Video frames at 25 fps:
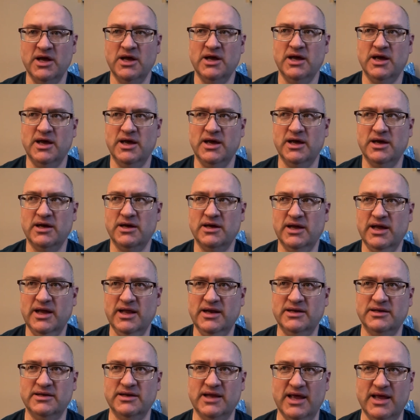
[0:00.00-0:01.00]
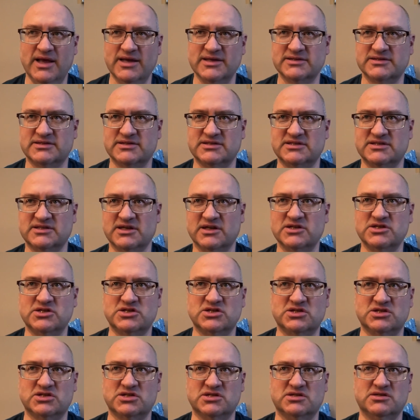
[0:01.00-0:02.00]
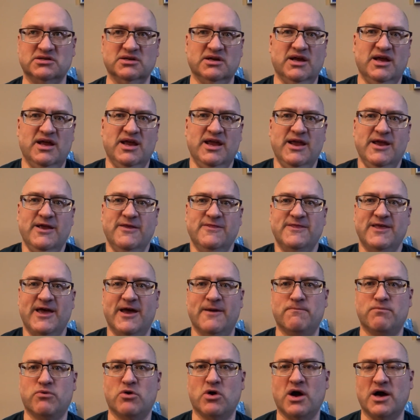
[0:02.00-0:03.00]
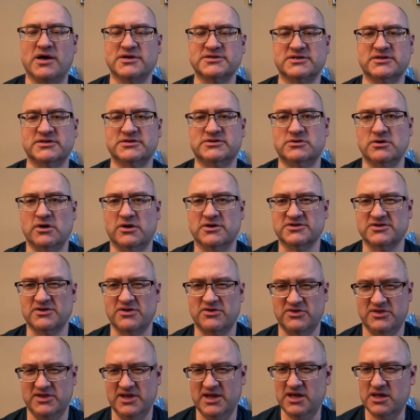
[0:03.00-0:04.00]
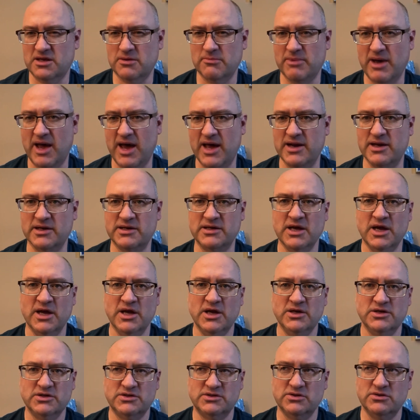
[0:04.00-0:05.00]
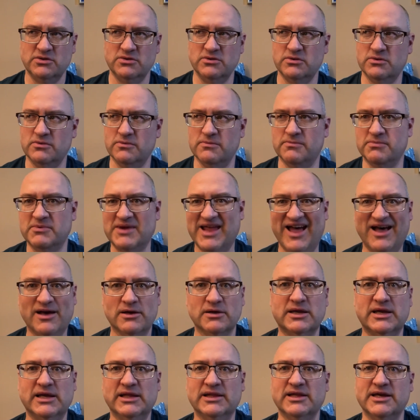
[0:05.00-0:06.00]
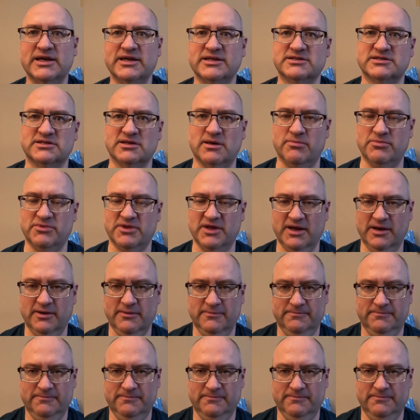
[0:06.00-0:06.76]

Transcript: And as such, in that process, to also think about it, to calculate something.